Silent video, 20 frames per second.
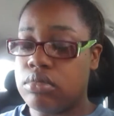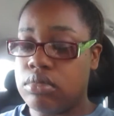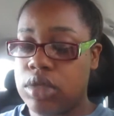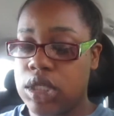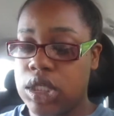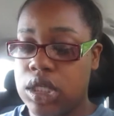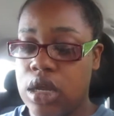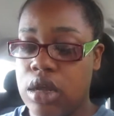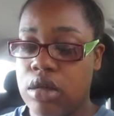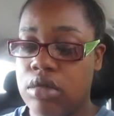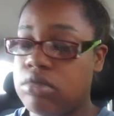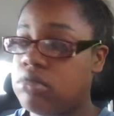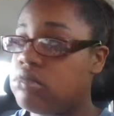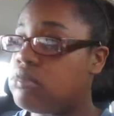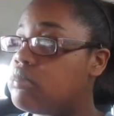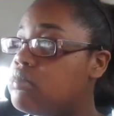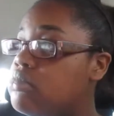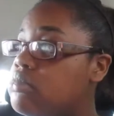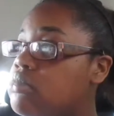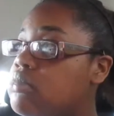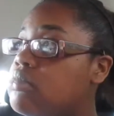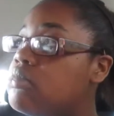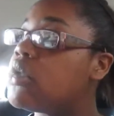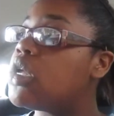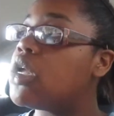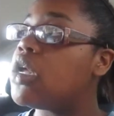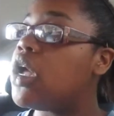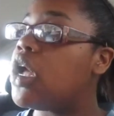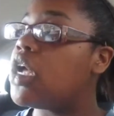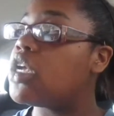So,
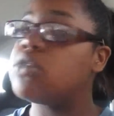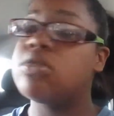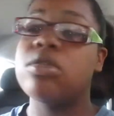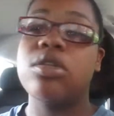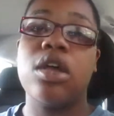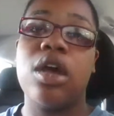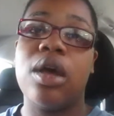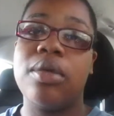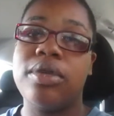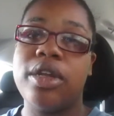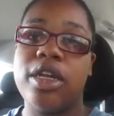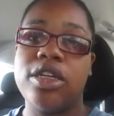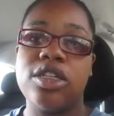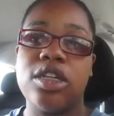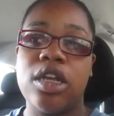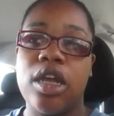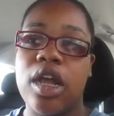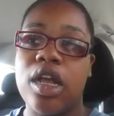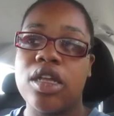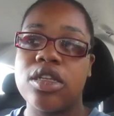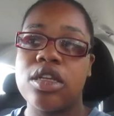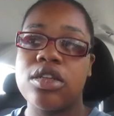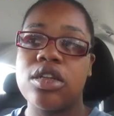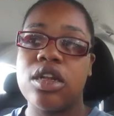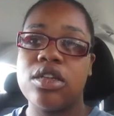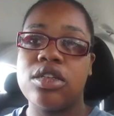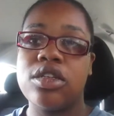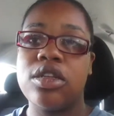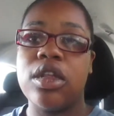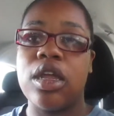I just wanted to update you guys. I'll talk to you